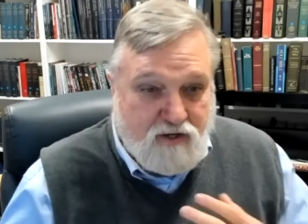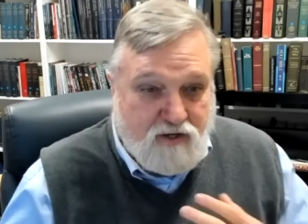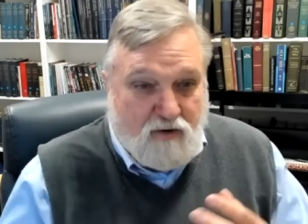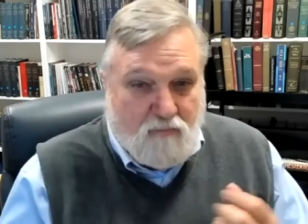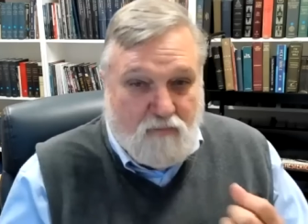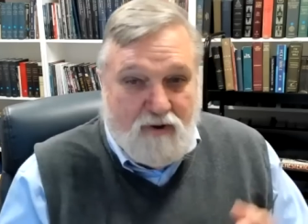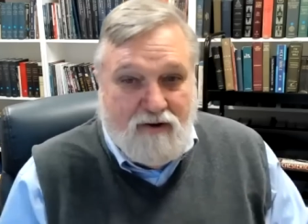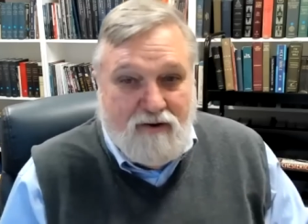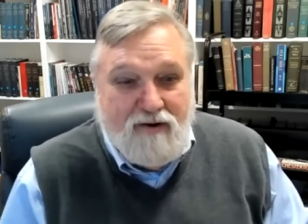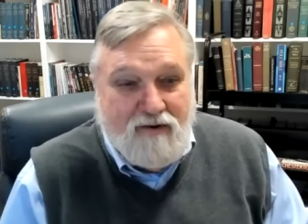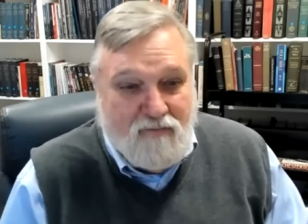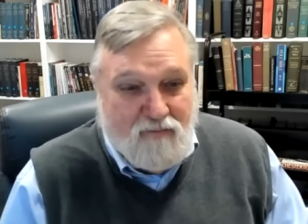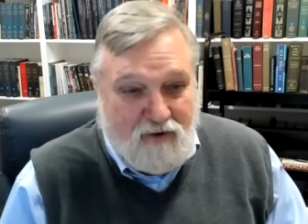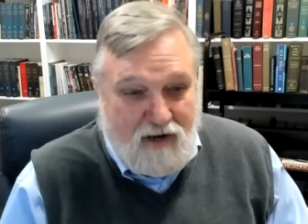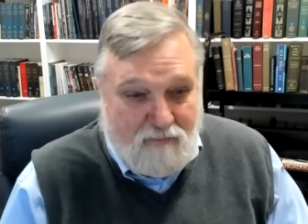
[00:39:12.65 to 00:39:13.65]
you know when
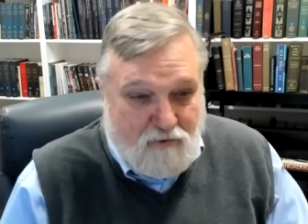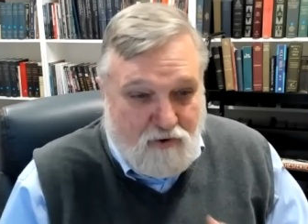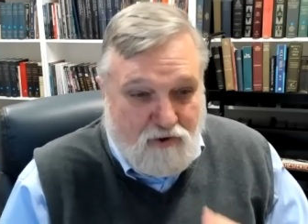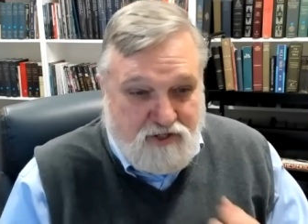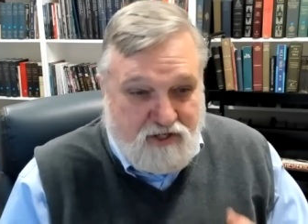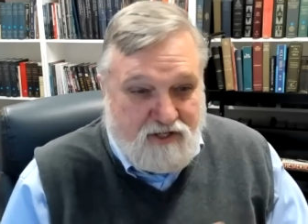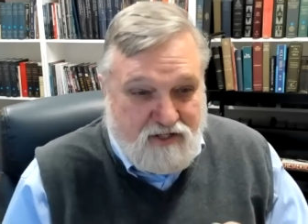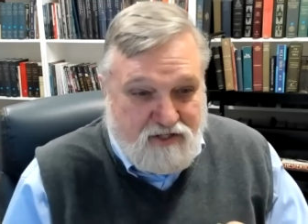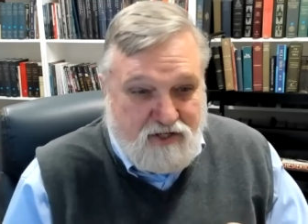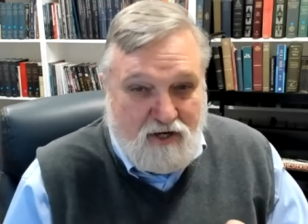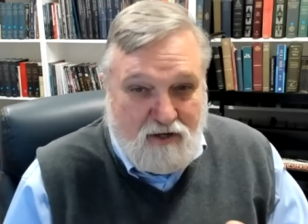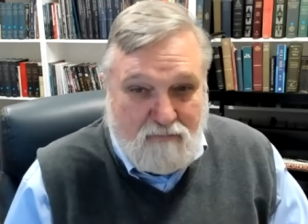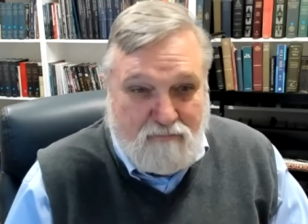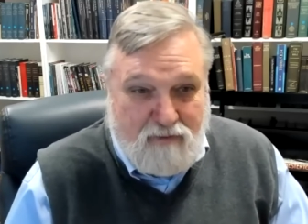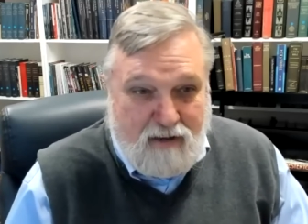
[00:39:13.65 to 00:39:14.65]
when i'm nursing this
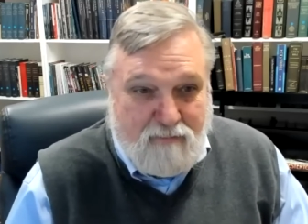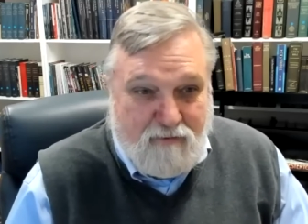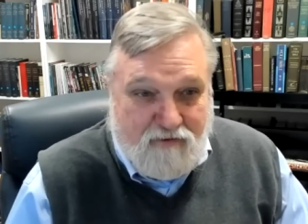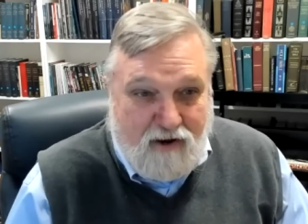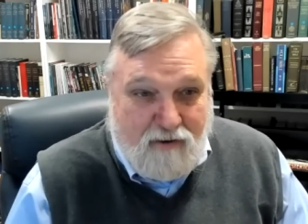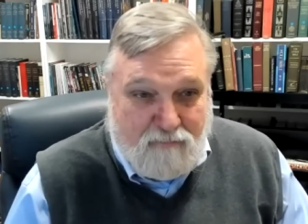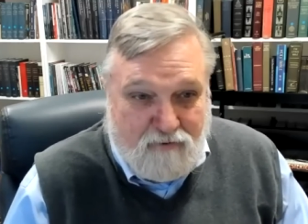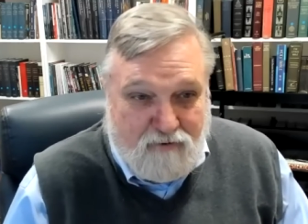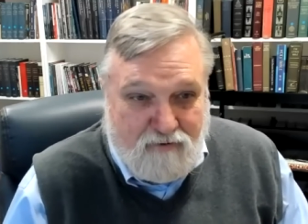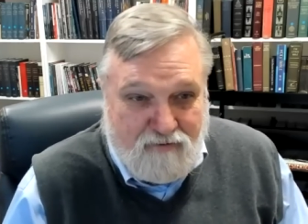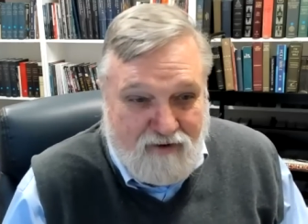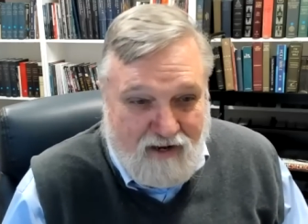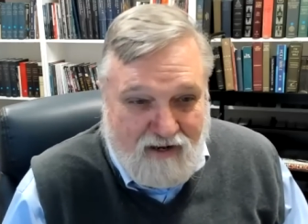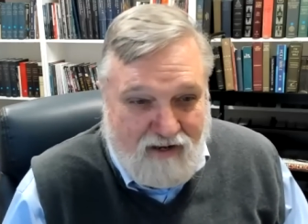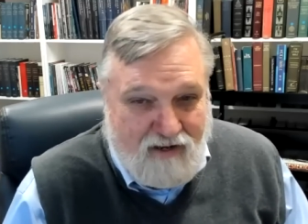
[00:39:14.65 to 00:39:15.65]
little baby viper
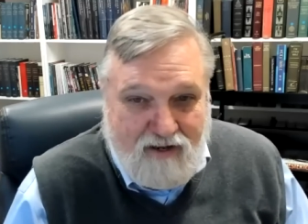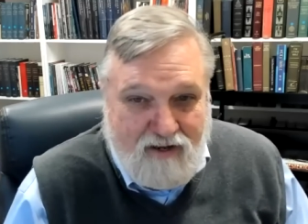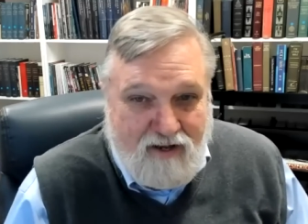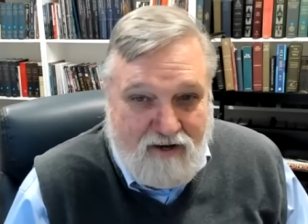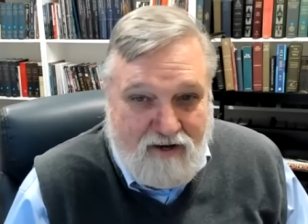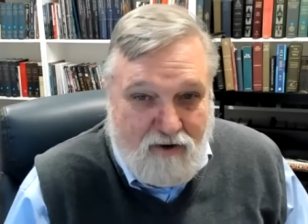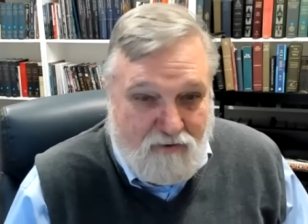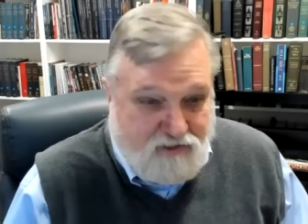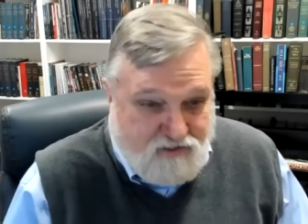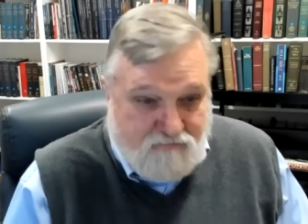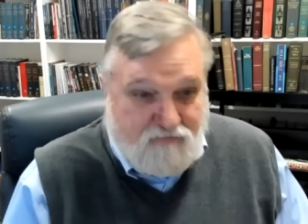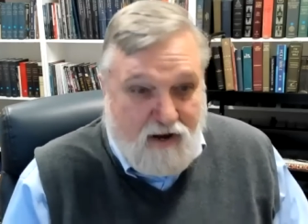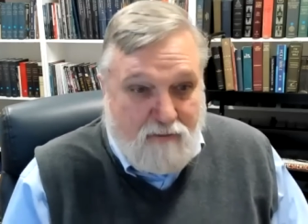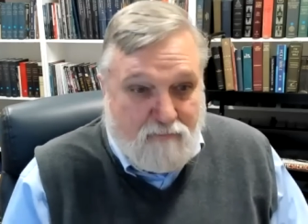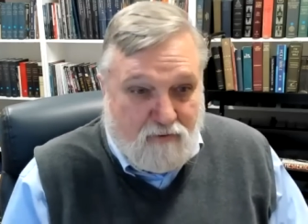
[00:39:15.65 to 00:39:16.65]
uh, no it's a
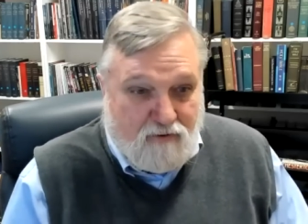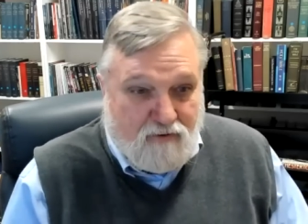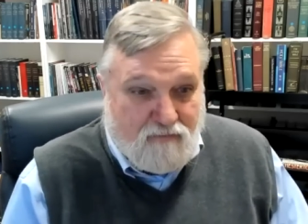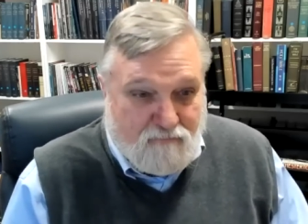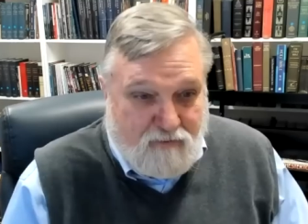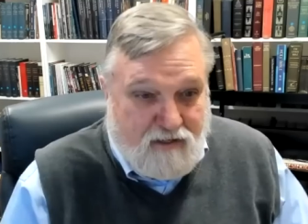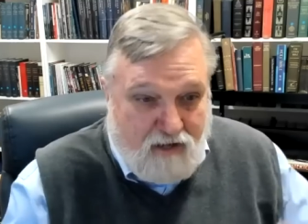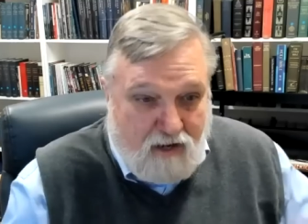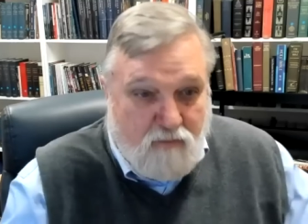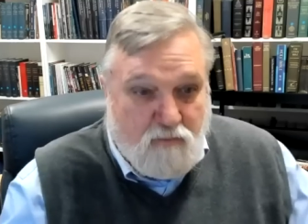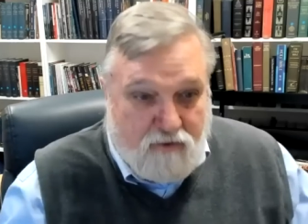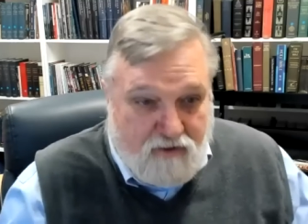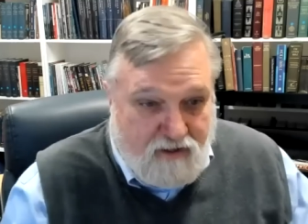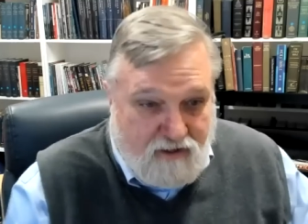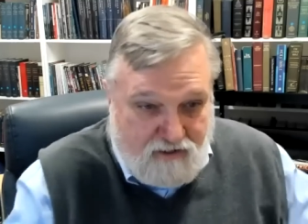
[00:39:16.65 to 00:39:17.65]
viper be done
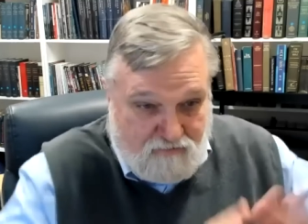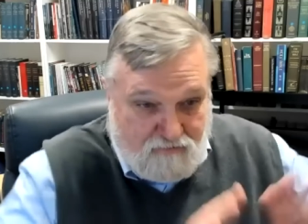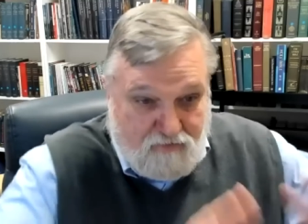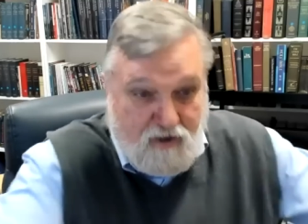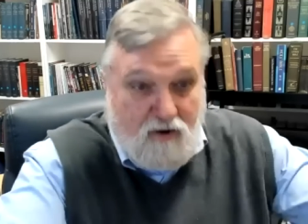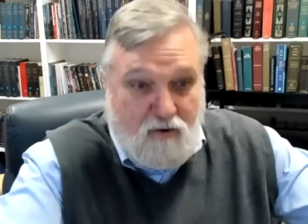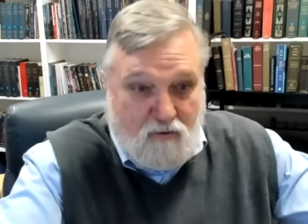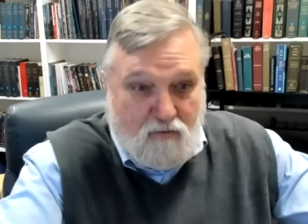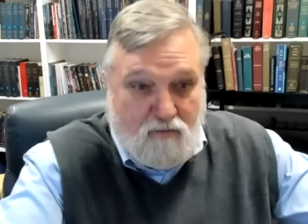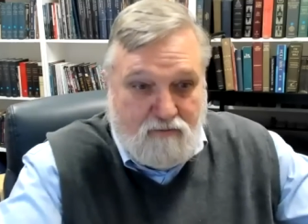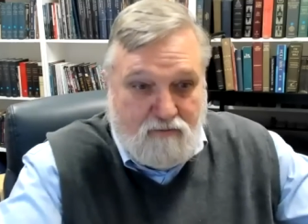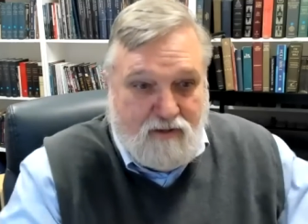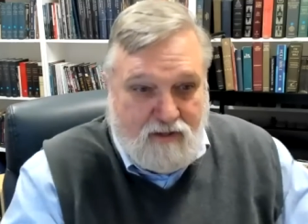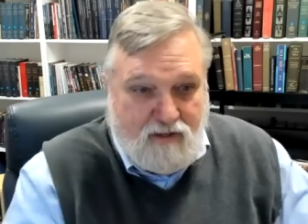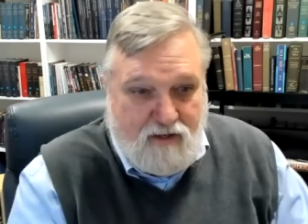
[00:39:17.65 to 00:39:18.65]
with you know no
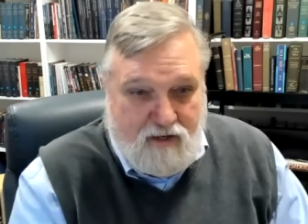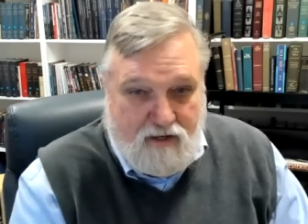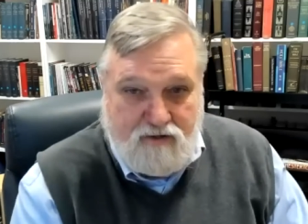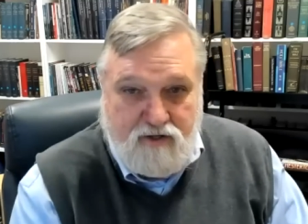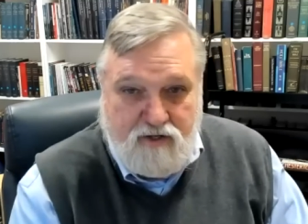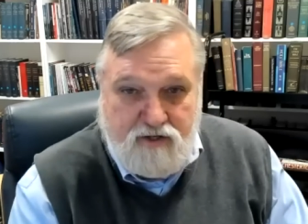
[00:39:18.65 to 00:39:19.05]
you know